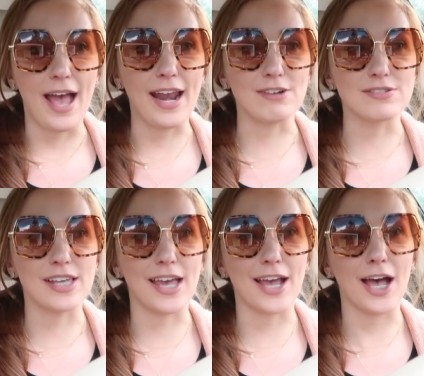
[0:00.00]
And I was
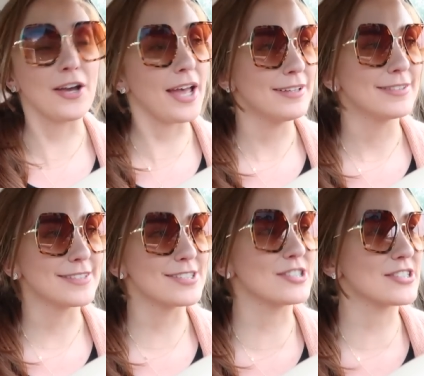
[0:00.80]
like, okay,
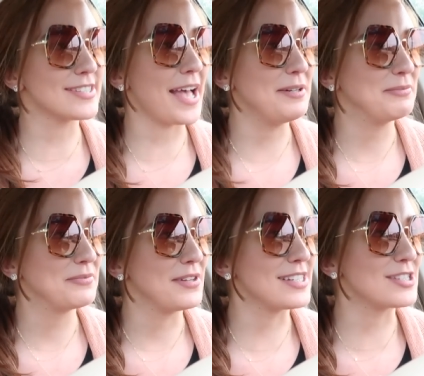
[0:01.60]
this is just a sign.
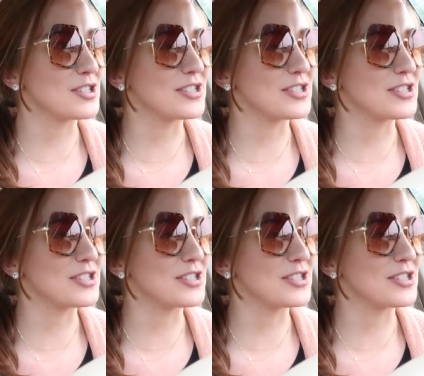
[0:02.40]
This is